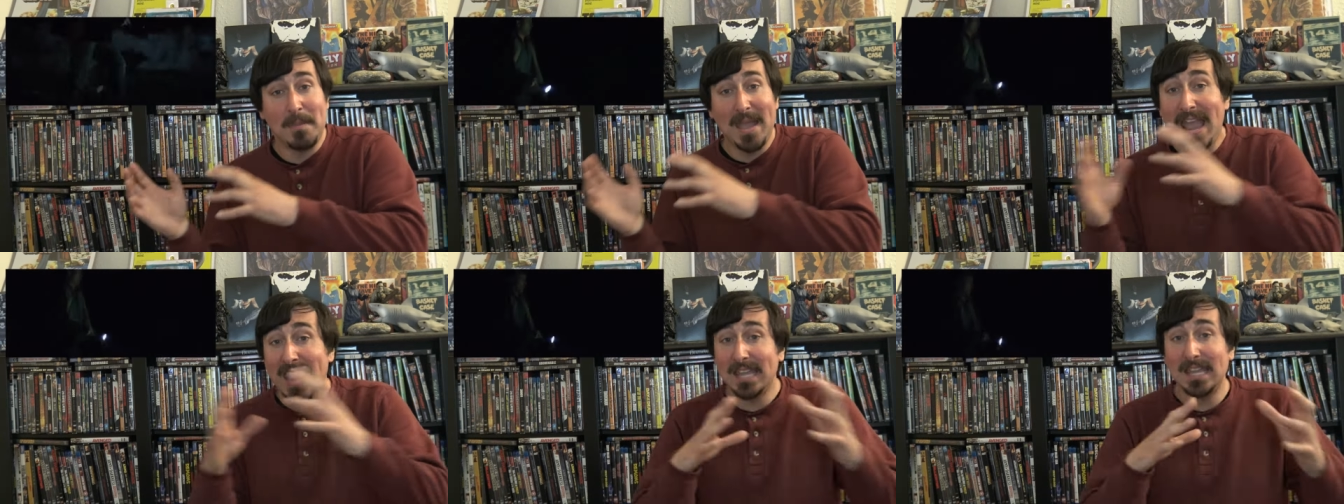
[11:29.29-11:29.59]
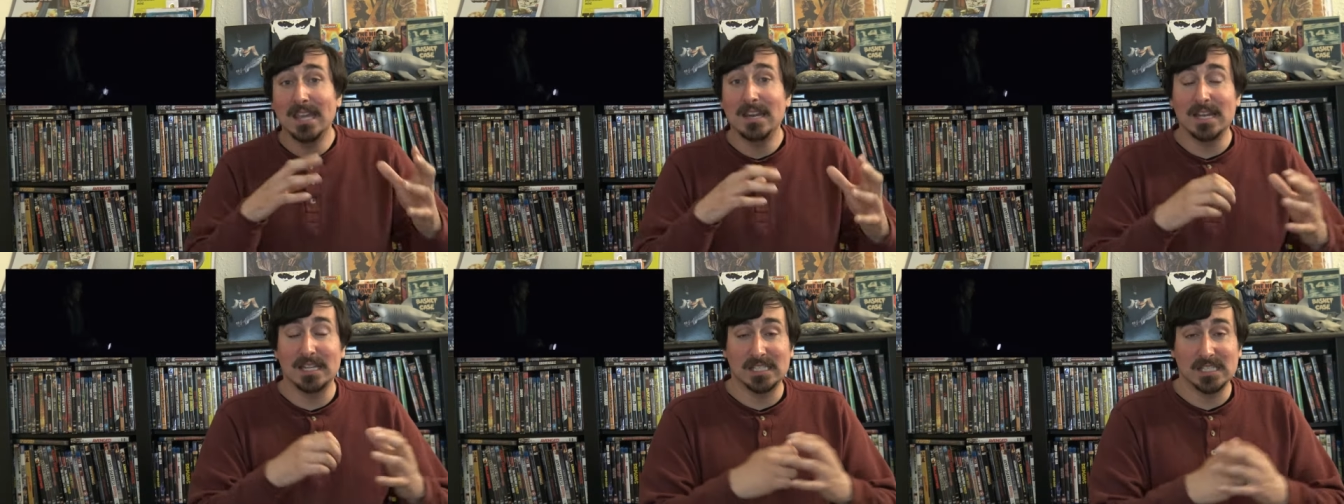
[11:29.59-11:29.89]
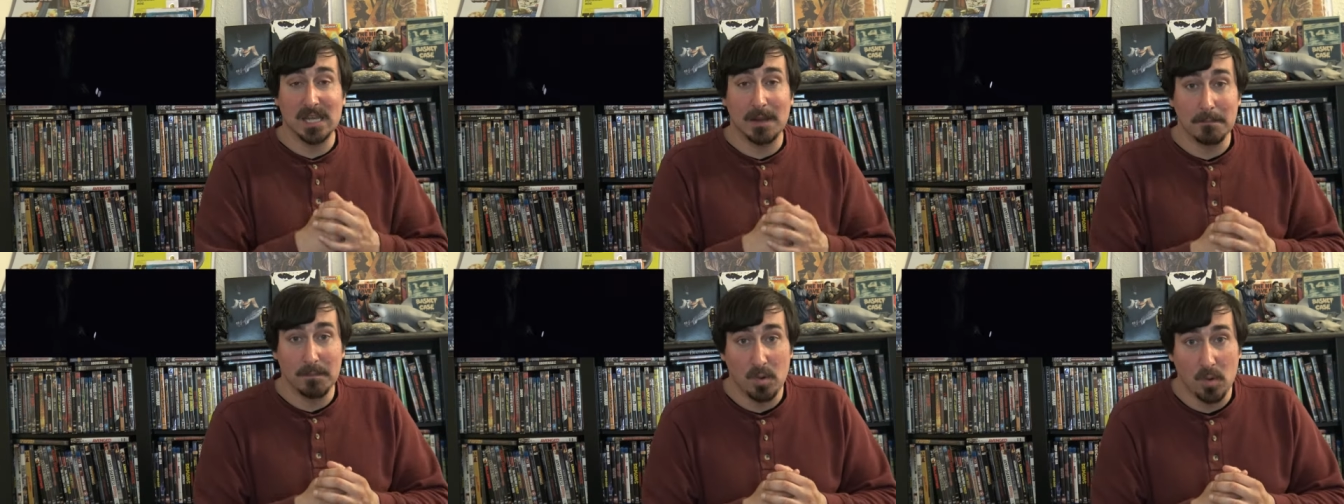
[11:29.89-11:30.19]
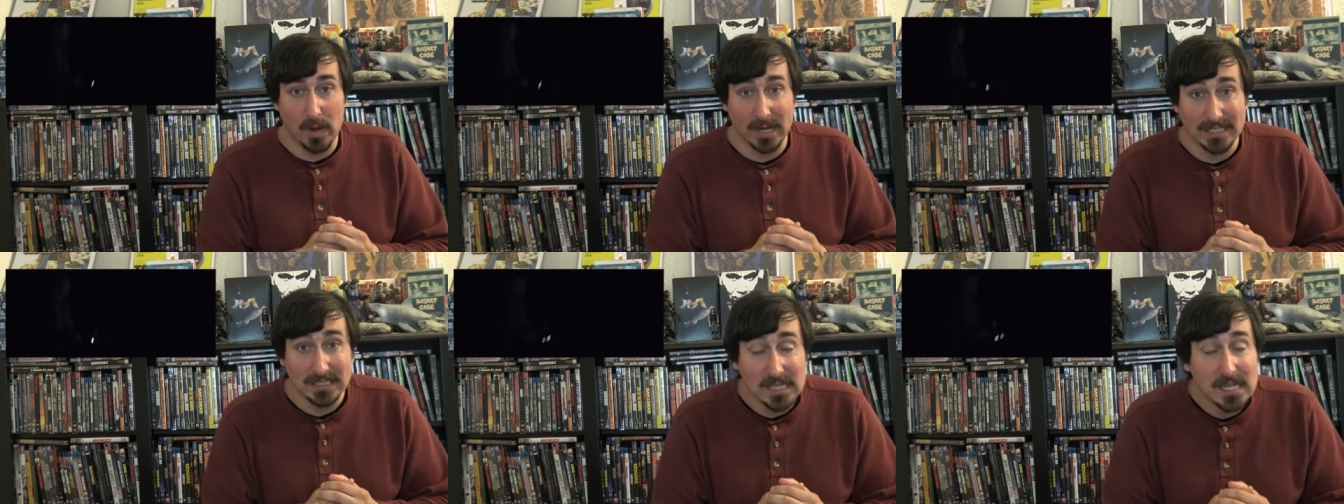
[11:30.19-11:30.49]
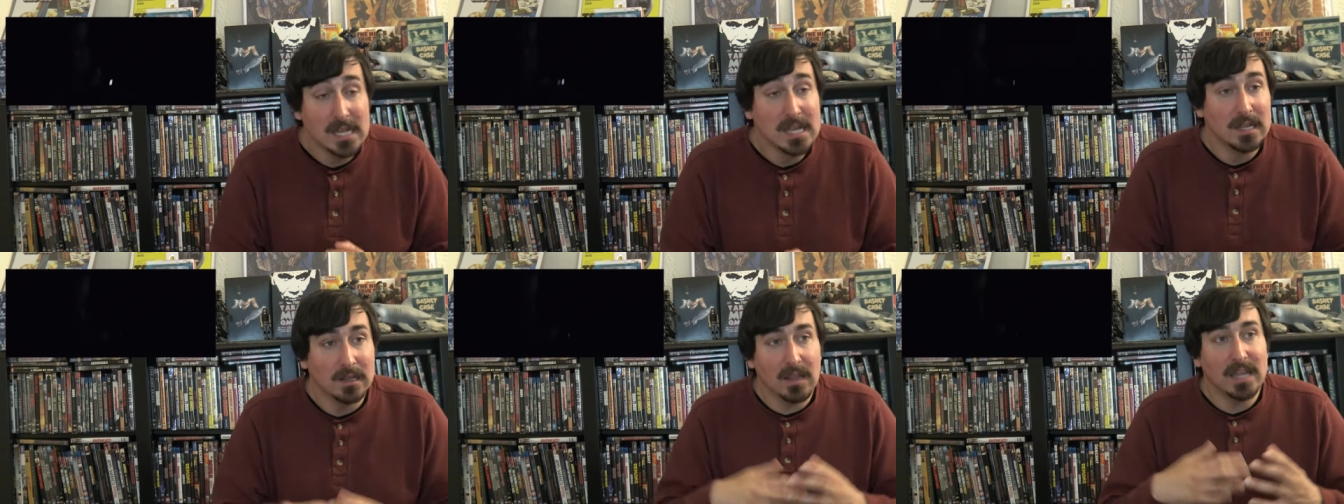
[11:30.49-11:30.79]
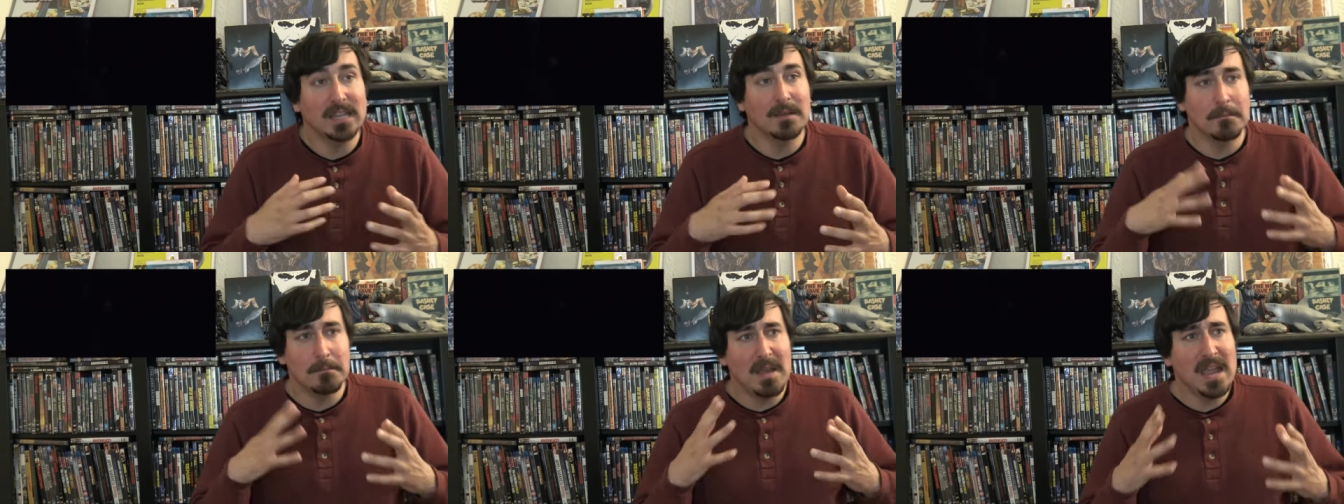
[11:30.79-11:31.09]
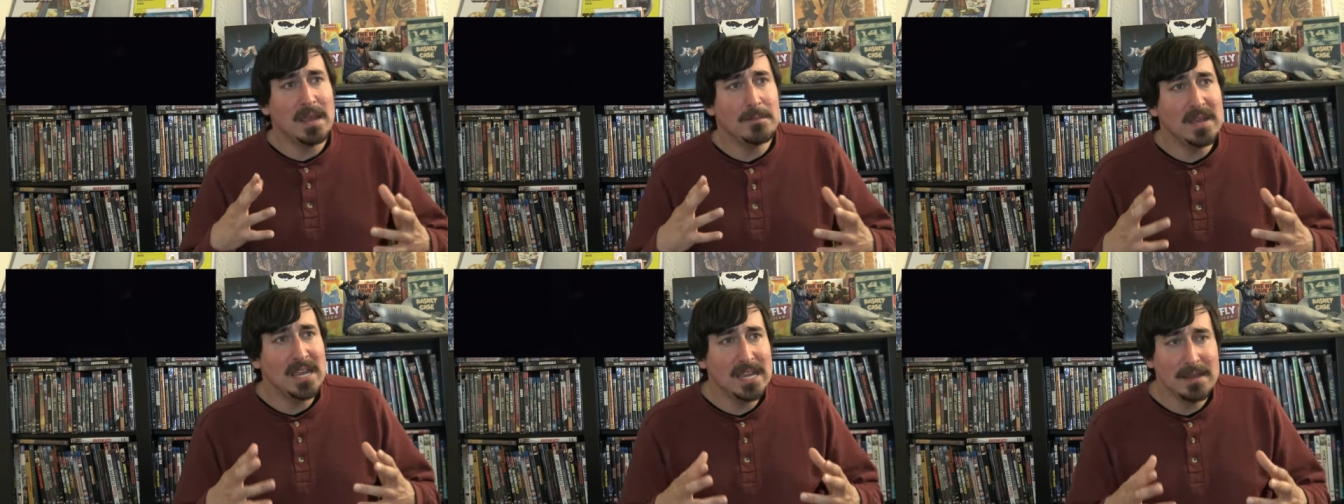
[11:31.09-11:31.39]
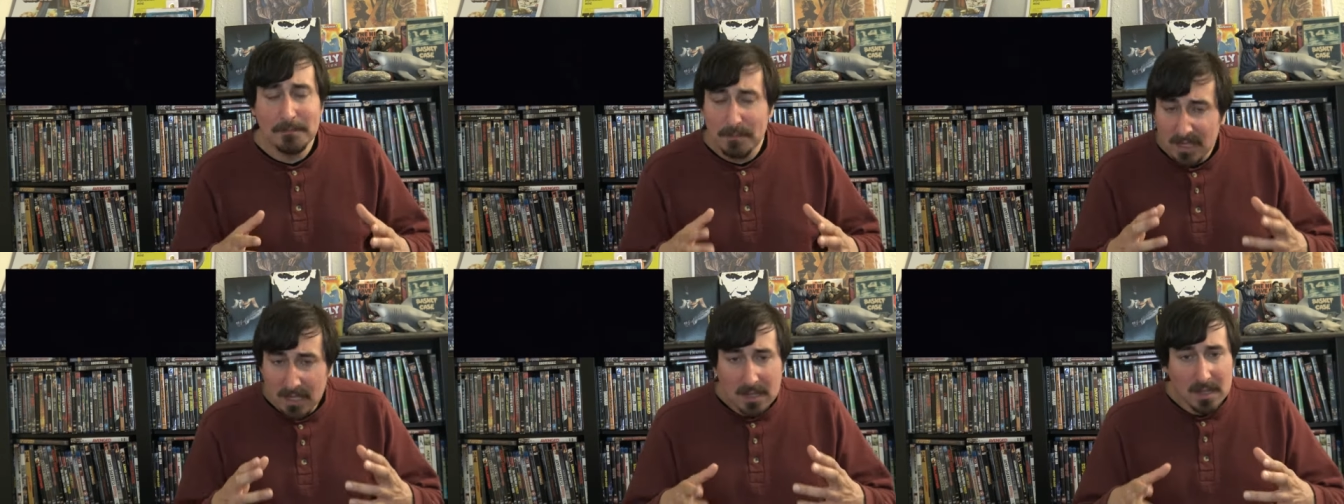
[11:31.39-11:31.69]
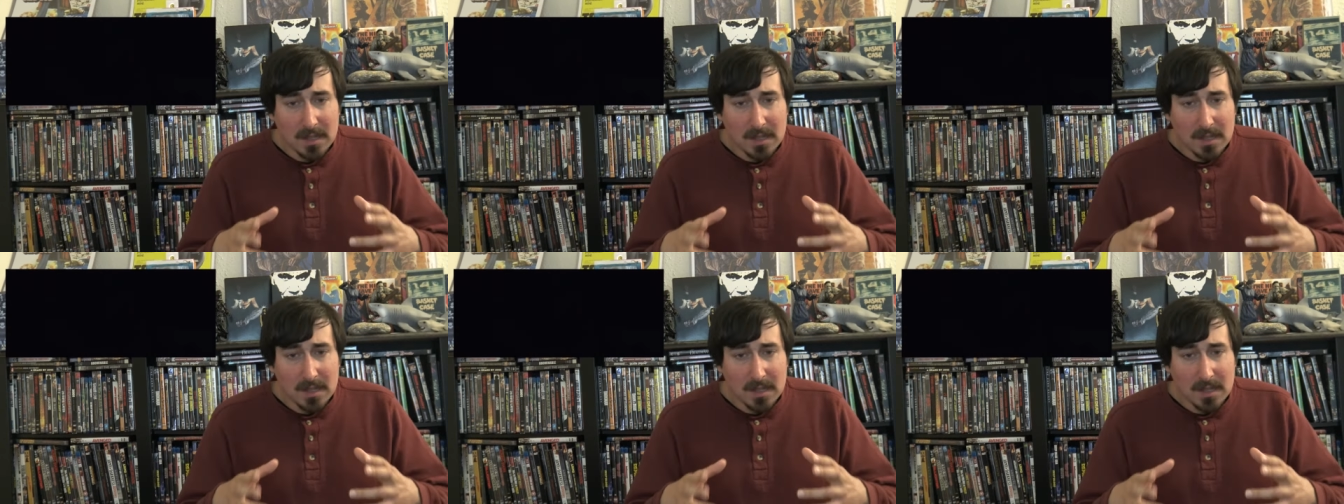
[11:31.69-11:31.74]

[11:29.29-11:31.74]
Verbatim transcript: back in at some point. Like maybe